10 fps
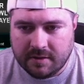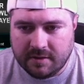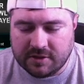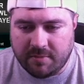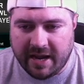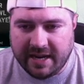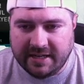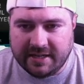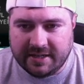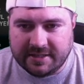These are my
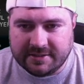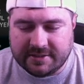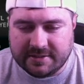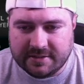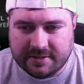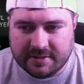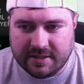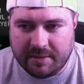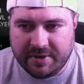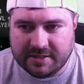89s
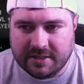that I picked